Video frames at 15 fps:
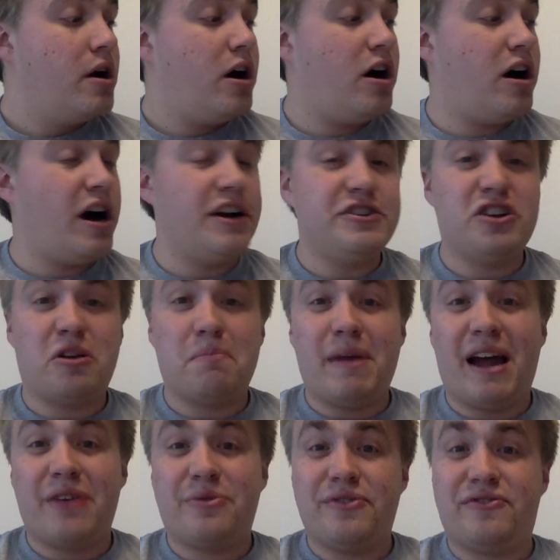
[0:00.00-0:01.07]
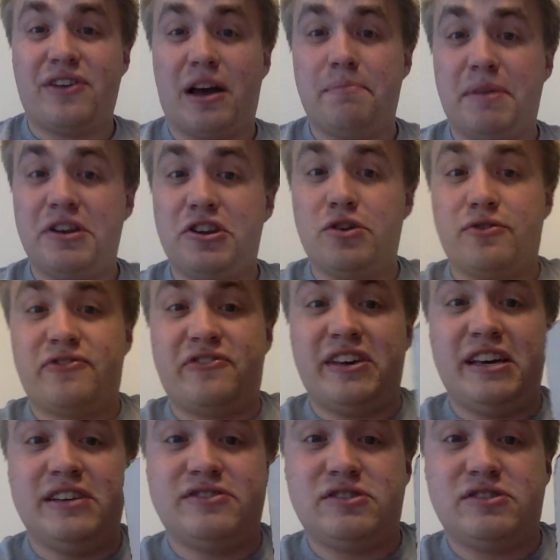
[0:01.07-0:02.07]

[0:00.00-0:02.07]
On your math assignment, you'll see